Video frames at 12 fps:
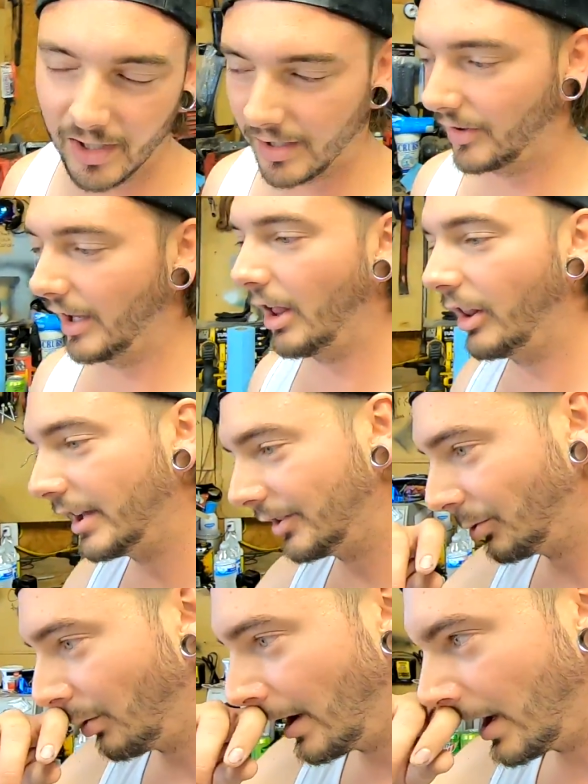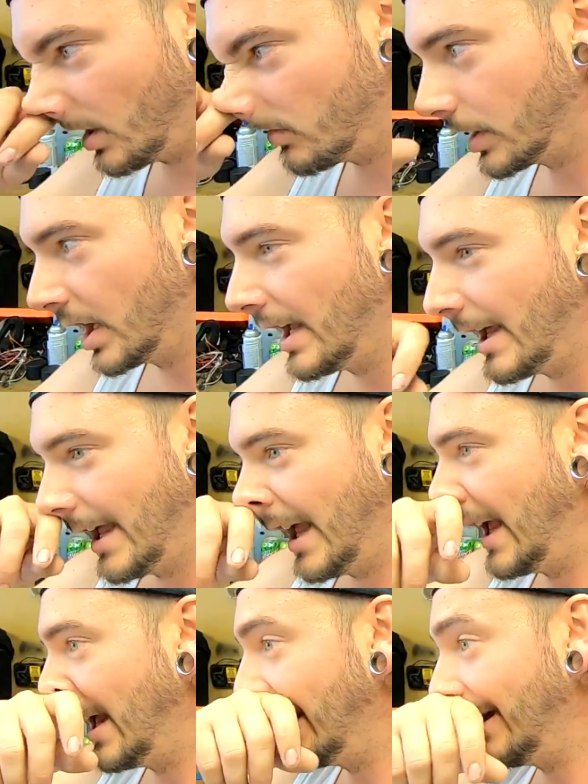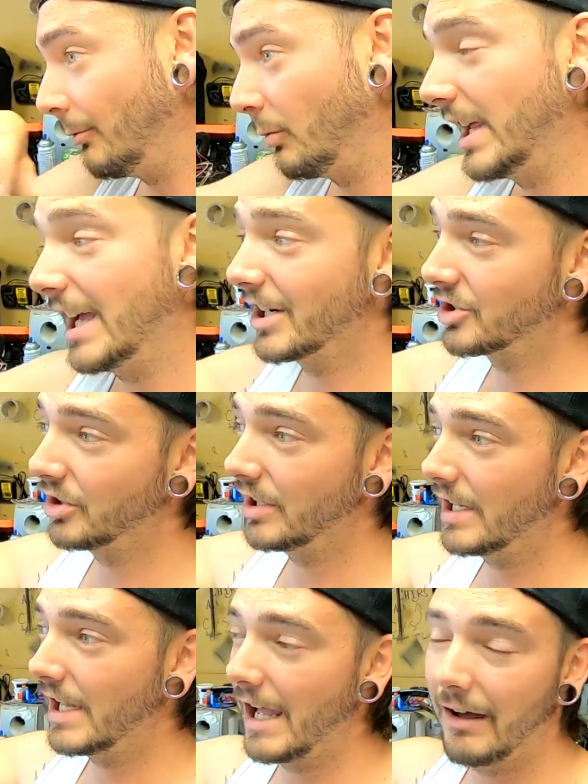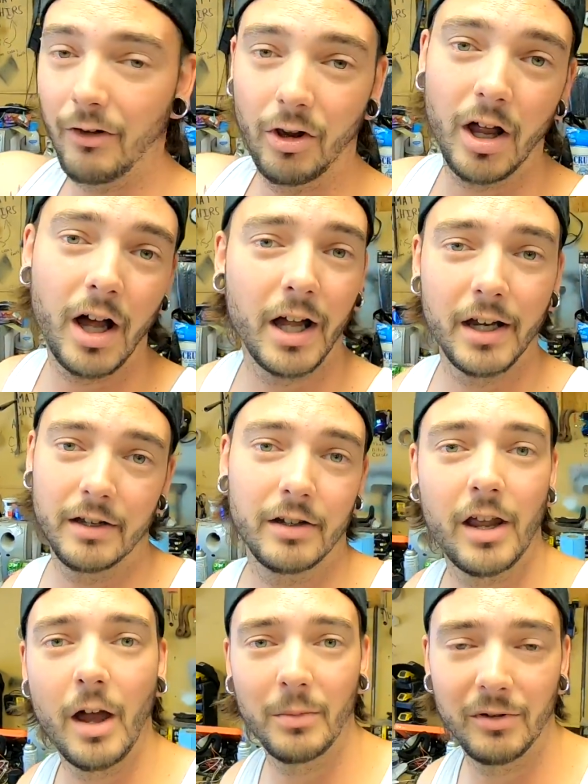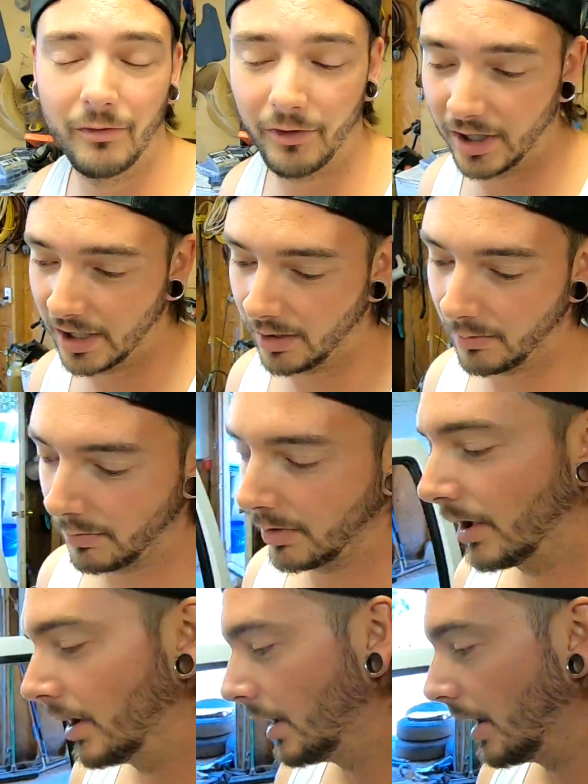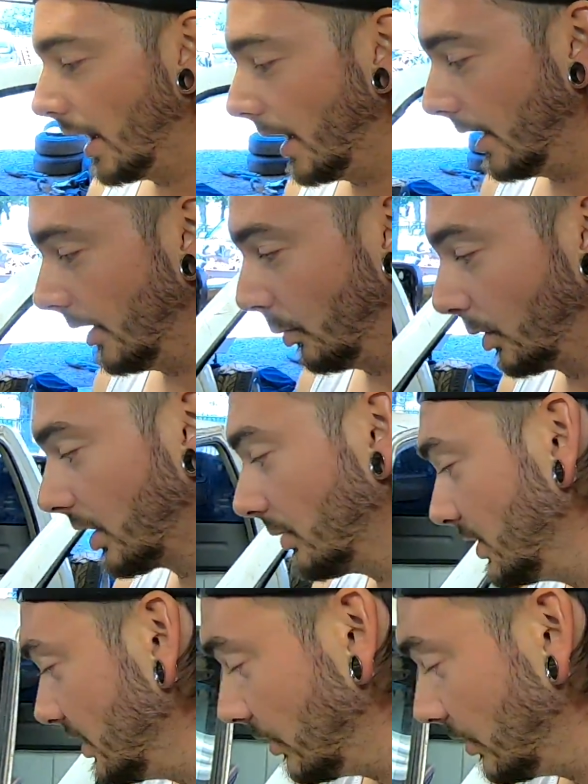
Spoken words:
that is LS swapped, and we actually have a lot coming for him. We're going to be